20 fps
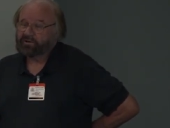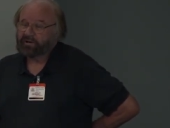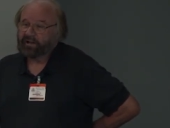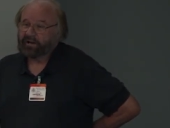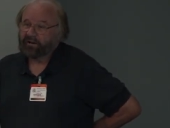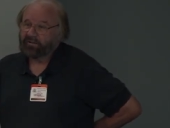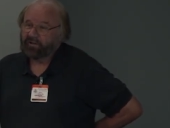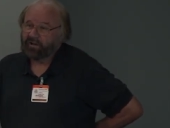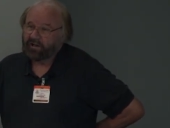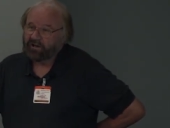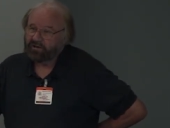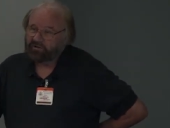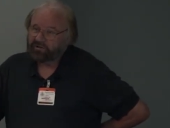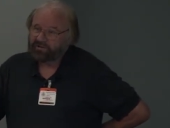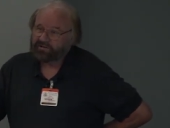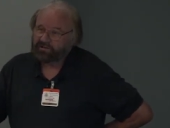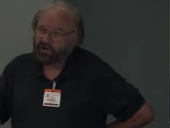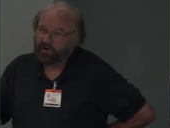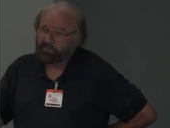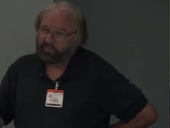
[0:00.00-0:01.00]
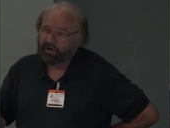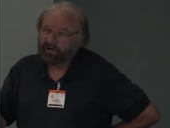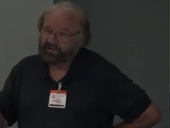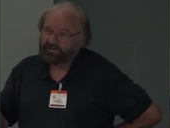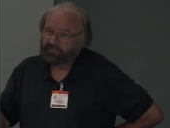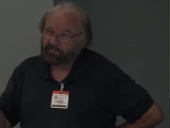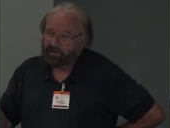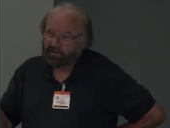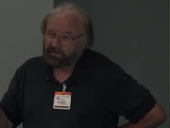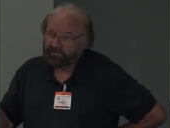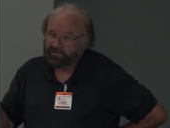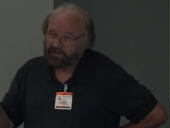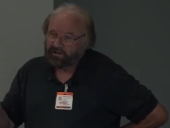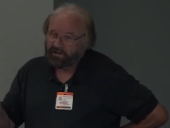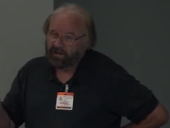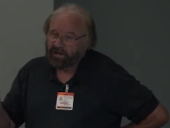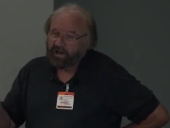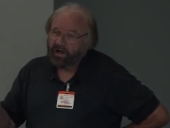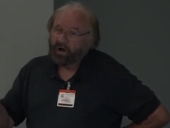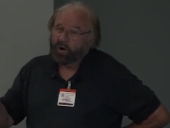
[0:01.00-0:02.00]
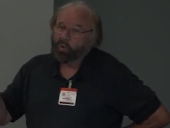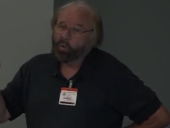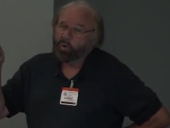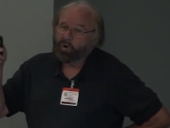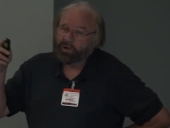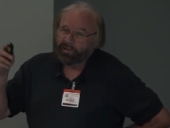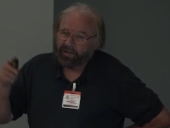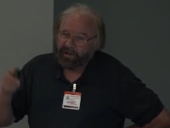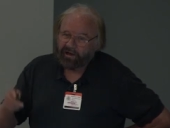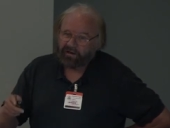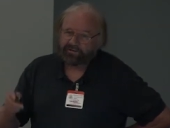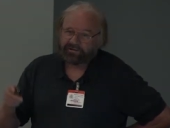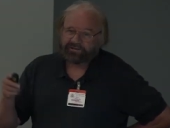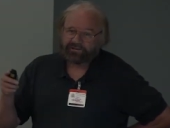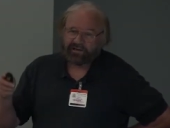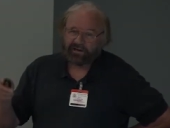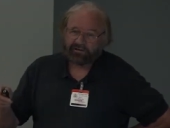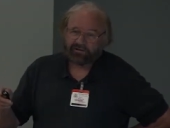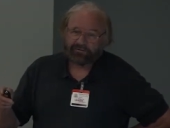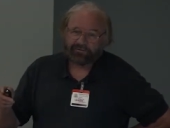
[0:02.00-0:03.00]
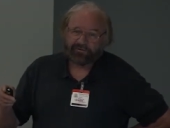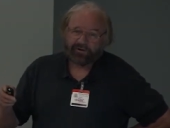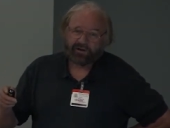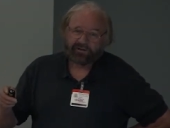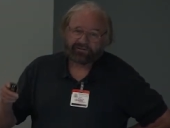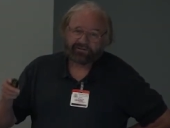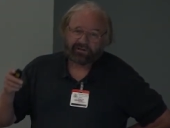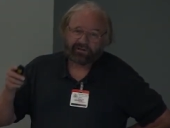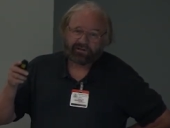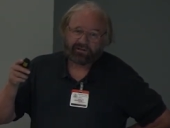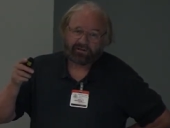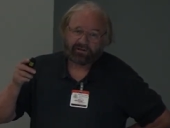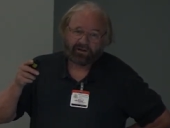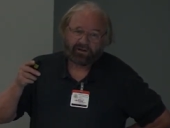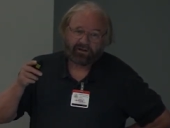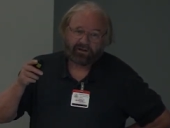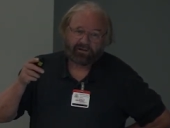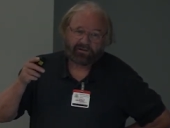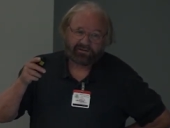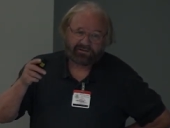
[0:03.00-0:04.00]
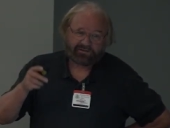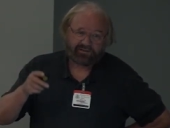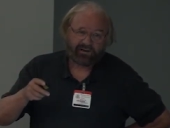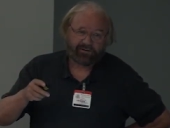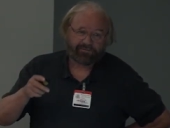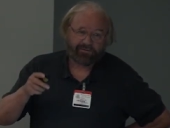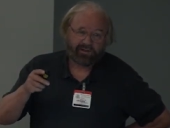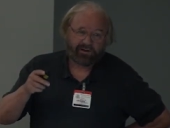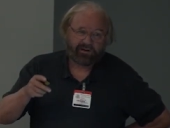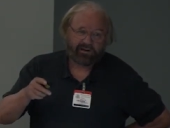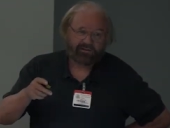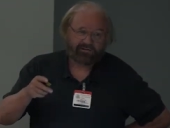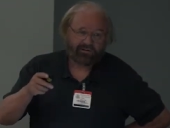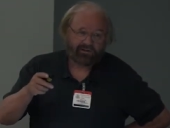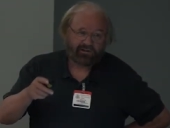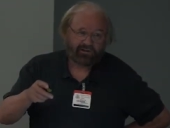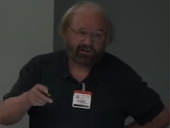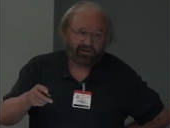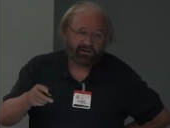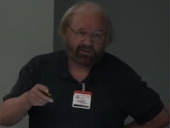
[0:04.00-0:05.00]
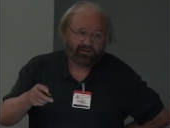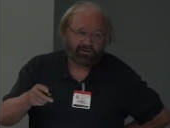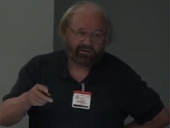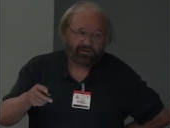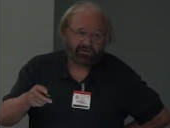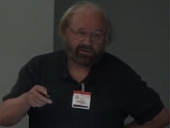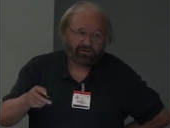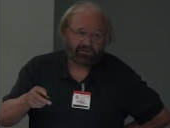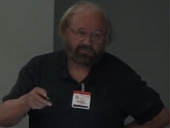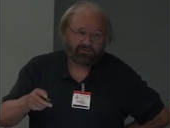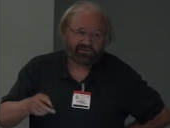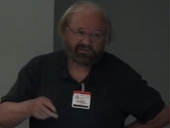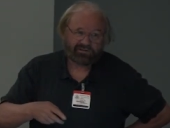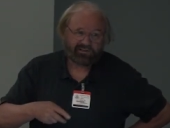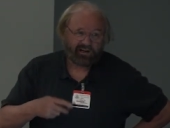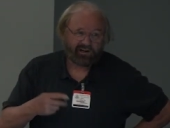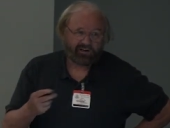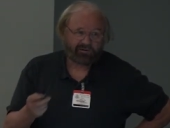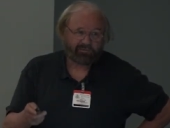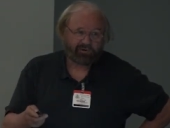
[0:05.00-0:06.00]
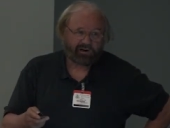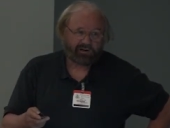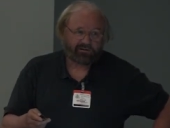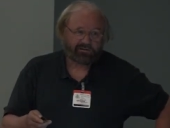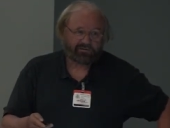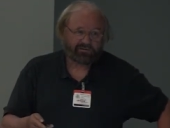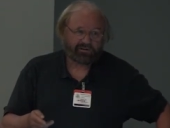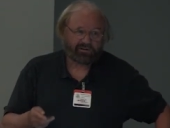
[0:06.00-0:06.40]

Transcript: You're getting the increased comprehensibility without sacrificing the stuff they need to learn, which is counterproductive.